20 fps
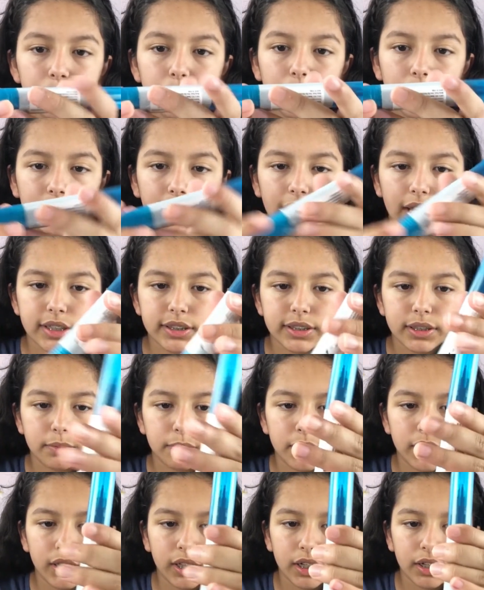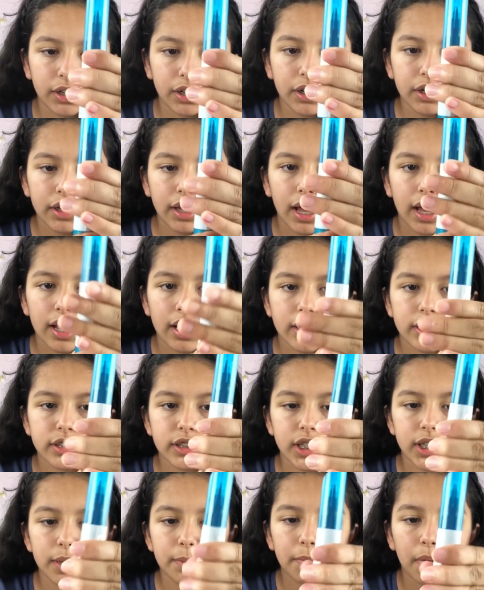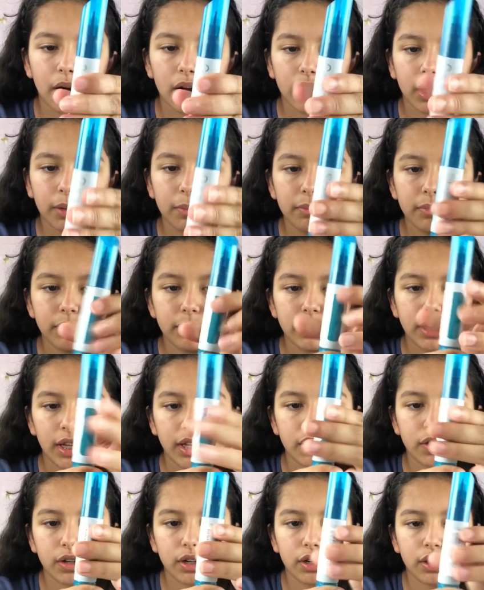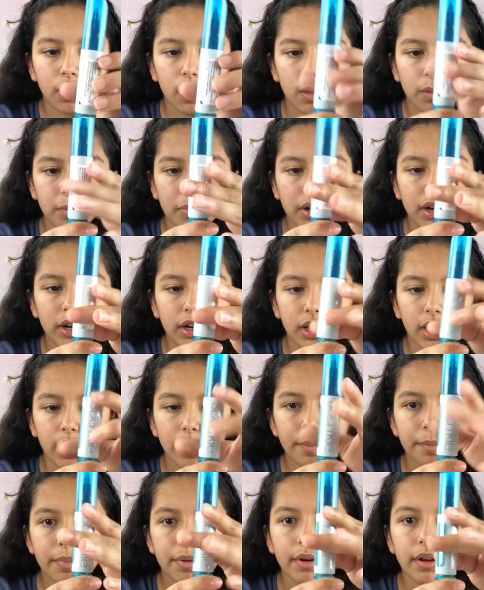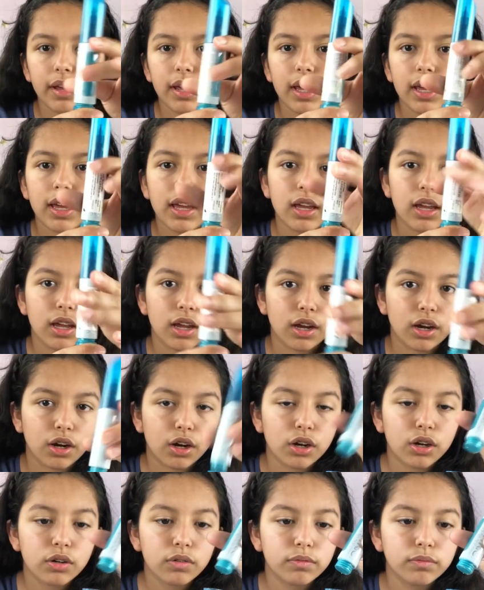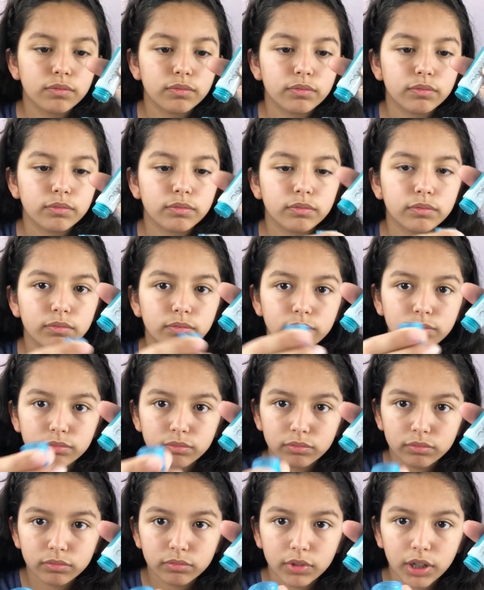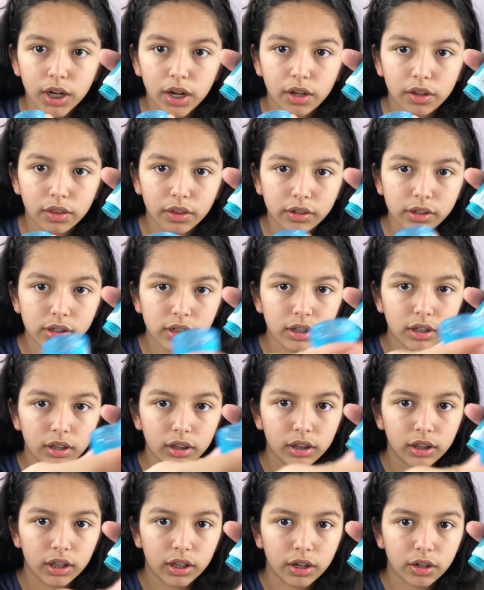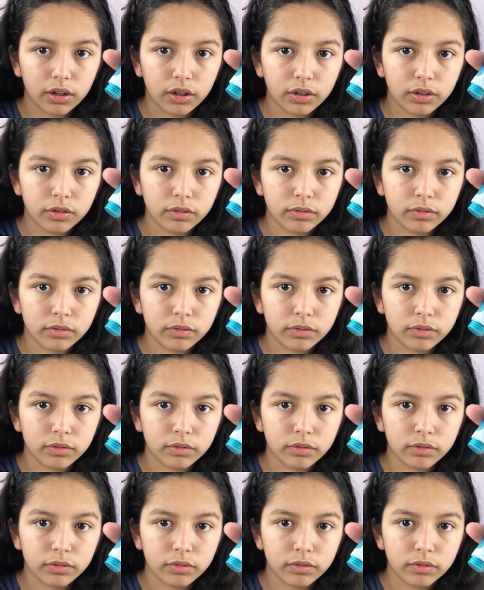one has some glitter that it's in the bottom that you can open it up here. Here's the glitter.